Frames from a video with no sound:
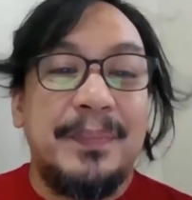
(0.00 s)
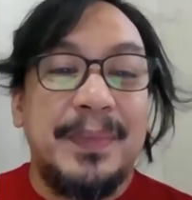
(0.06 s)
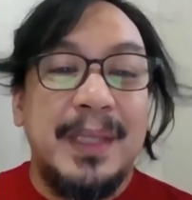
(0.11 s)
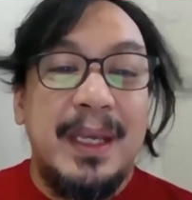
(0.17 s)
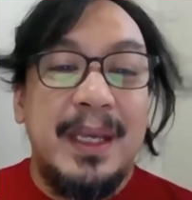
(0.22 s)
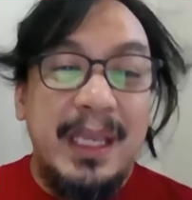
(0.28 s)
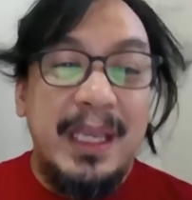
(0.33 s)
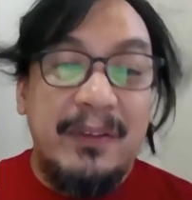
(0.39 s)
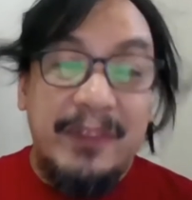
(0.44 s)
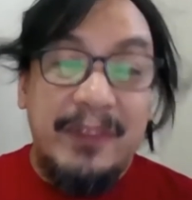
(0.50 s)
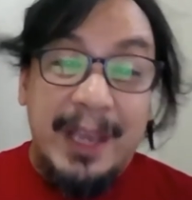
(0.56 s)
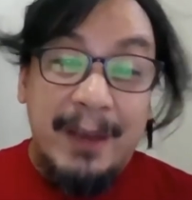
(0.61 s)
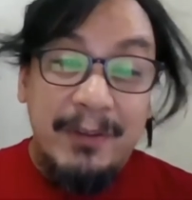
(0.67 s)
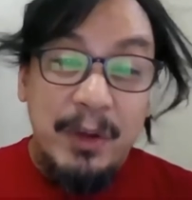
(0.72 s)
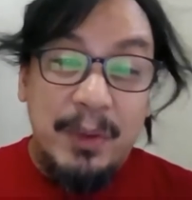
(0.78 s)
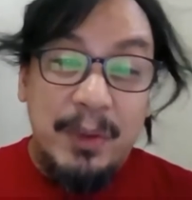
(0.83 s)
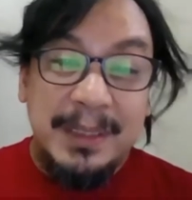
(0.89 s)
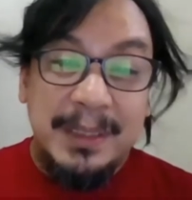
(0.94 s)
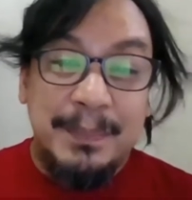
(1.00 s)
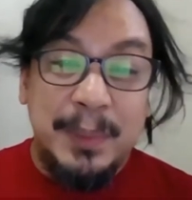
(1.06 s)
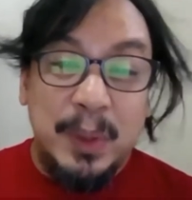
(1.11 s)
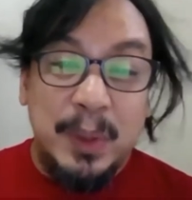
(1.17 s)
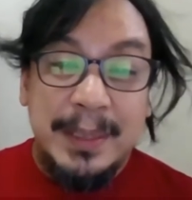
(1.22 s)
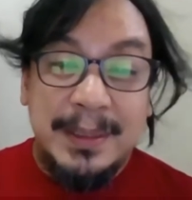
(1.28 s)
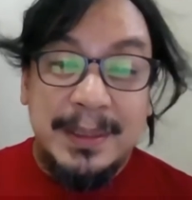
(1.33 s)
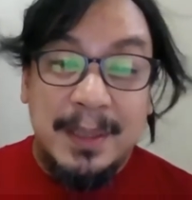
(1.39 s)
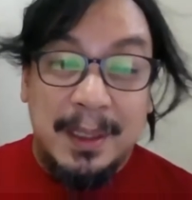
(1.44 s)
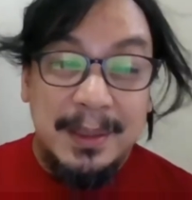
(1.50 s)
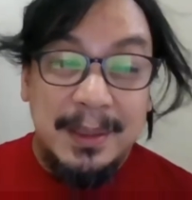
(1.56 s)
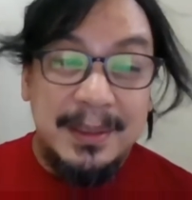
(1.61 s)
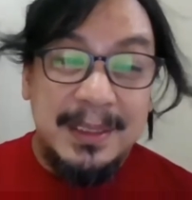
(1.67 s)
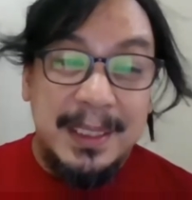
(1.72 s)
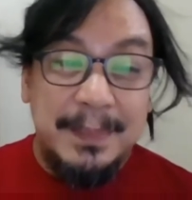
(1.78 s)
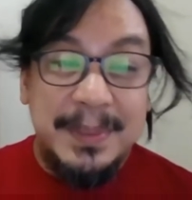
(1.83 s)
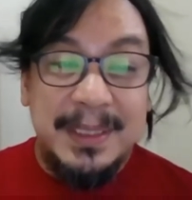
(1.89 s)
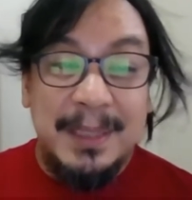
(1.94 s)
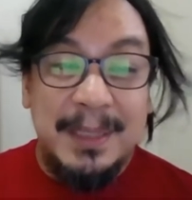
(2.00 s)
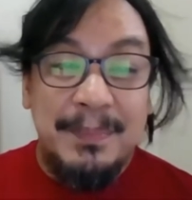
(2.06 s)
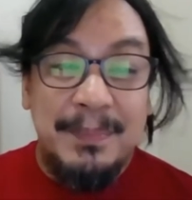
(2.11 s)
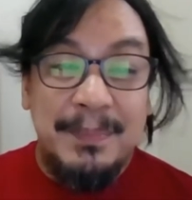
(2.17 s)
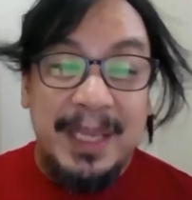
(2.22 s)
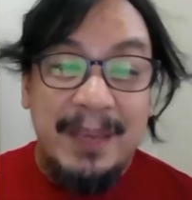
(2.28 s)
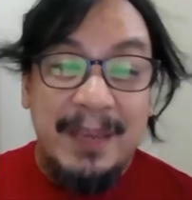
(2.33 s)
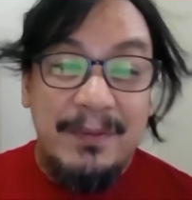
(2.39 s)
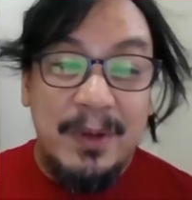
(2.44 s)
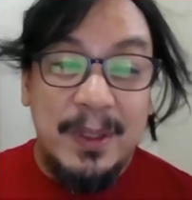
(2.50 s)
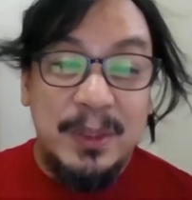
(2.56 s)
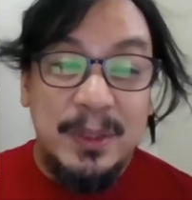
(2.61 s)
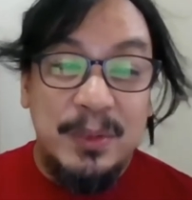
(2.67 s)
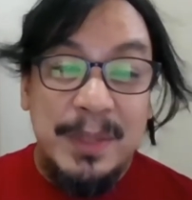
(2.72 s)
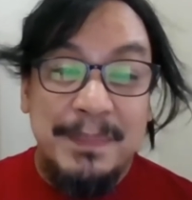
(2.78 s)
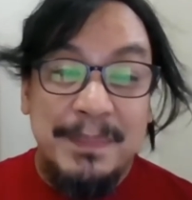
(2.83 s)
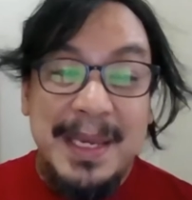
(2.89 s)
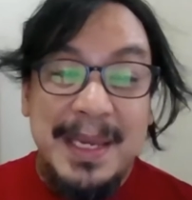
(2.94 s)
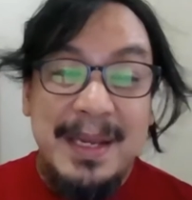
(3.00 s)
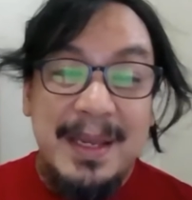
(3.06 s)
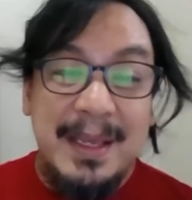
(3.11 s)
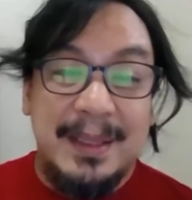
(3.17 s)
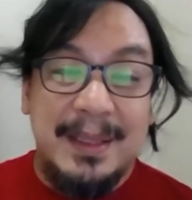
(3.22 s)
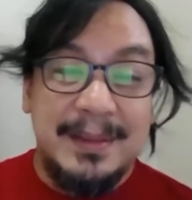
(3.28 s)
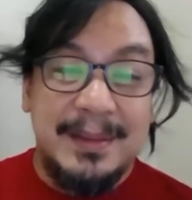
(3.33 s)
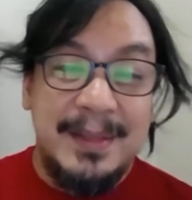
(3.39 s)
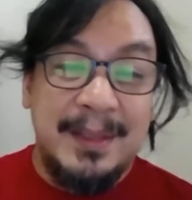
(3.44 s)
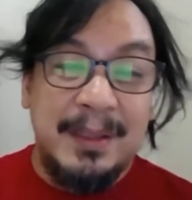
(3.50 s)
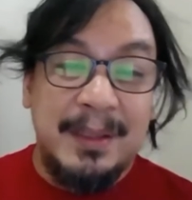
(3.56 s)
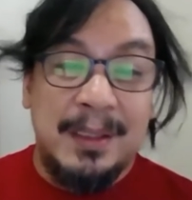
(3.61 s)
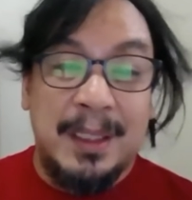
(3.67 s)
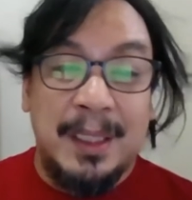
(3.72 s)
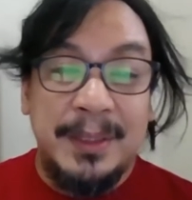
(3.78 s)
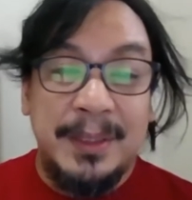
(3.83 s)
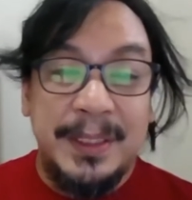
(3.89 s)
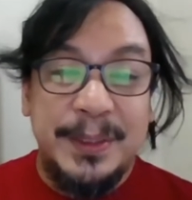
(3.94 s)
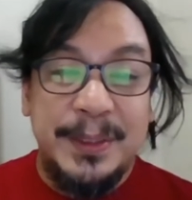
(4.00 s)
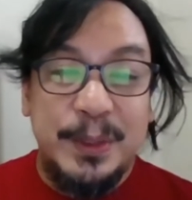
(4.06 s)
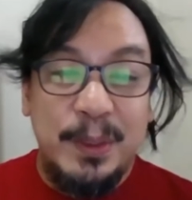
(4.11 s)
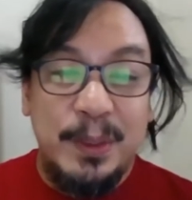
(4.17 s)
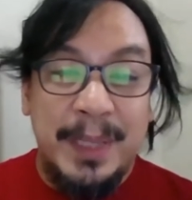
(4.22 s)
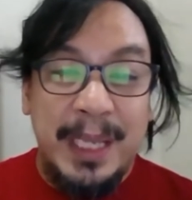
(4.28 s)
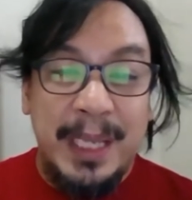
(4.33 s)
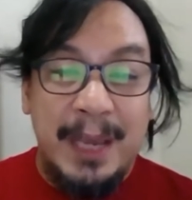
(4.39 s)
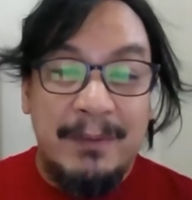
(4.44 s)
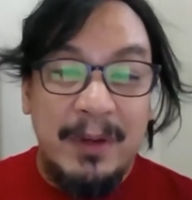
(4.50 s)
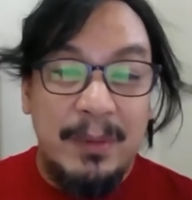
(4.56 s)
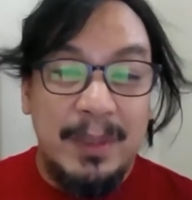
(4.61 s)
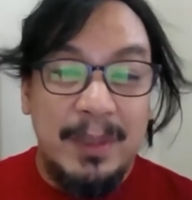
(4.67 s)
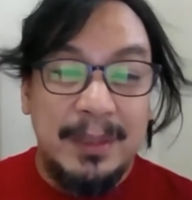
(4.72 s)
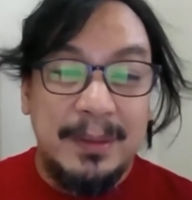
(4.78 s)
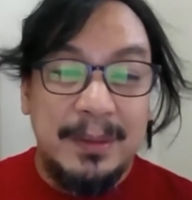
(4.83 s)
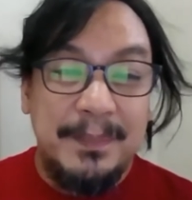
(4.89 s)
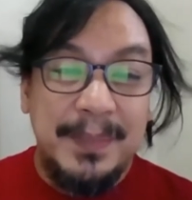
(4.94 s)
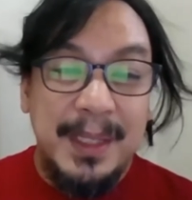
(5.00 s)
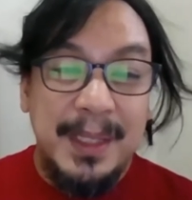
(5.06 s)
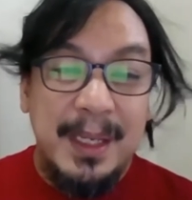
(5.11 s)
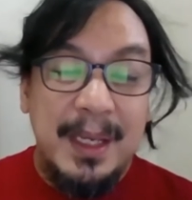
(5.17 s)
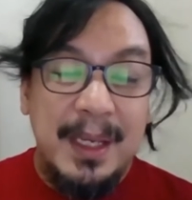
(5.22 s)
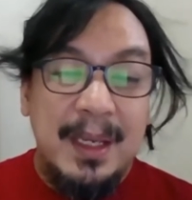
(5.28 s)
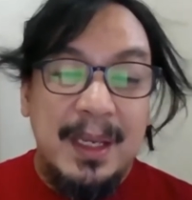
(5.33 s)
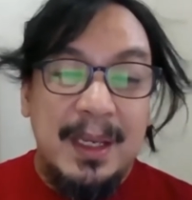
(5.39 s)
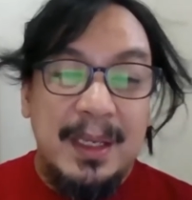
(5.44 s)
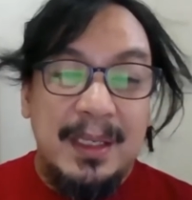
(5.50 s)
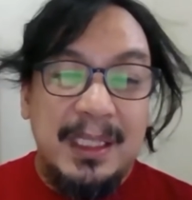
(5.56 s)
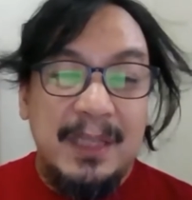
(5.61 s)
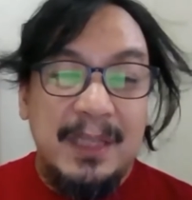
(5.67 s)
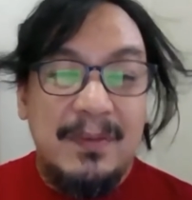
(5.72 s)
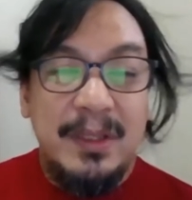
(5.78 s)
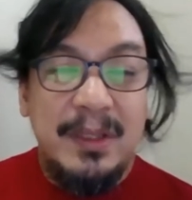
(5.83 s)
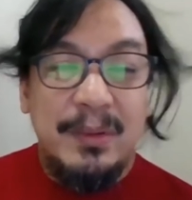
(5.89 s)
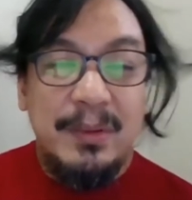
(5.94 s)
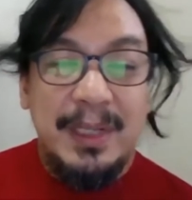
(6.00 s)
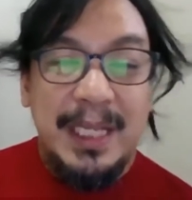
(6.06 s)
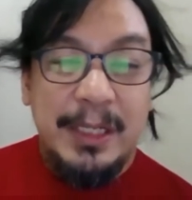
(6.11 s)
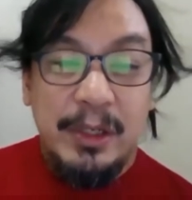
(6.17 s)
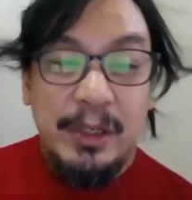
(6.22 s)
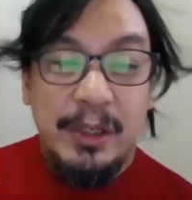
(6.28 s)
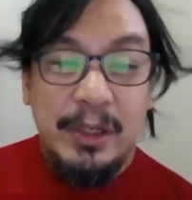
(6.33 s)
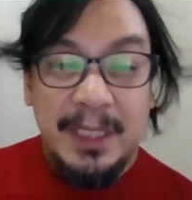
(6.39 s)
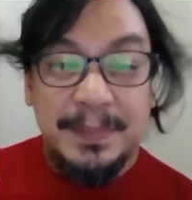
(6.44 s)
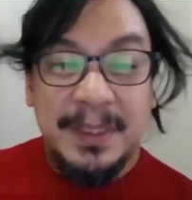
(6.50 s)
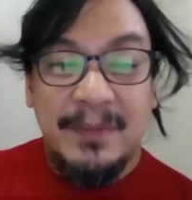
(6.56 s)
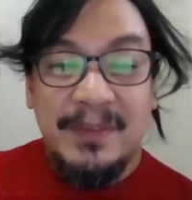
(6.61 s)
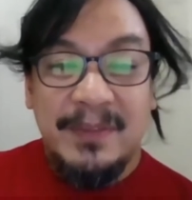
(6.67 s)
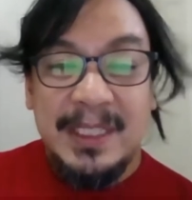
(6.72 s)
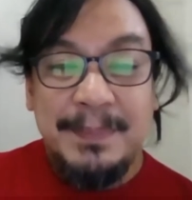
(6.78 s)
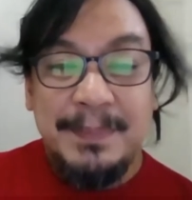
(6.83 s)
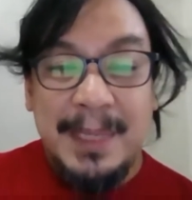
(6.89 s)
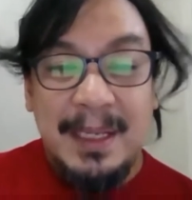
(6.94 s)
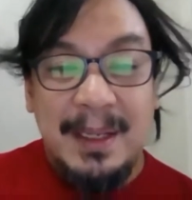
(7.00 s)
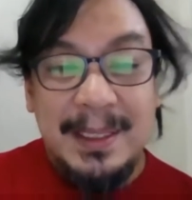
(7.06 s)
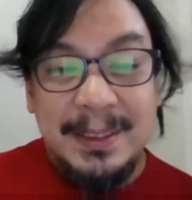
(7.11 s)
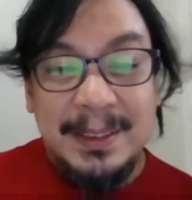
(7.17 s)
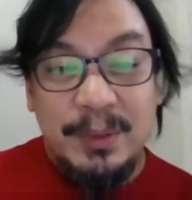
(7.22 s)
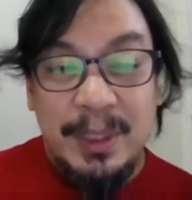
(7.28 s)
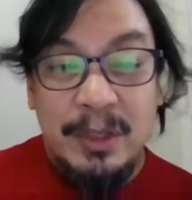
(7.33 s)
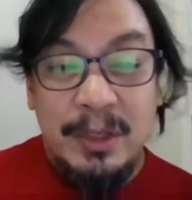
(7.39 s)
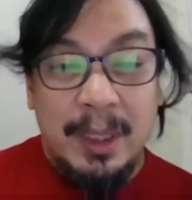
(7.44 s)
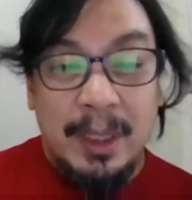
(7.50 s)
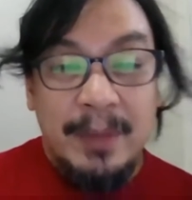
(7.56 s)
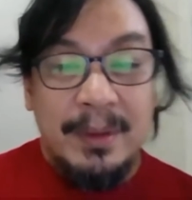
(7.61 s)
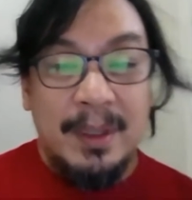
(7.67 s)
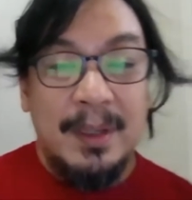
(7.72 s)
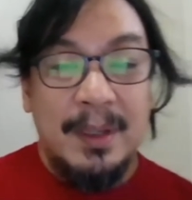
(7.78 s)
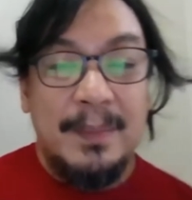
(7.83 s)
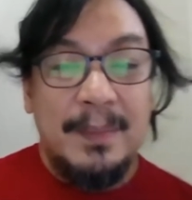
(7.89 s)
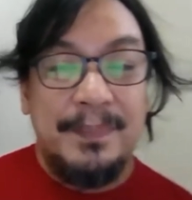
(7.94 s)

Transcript: if everyone employs concepts and behaviors with meanings that are understood by everyone, even the relationships of these meanings to each other.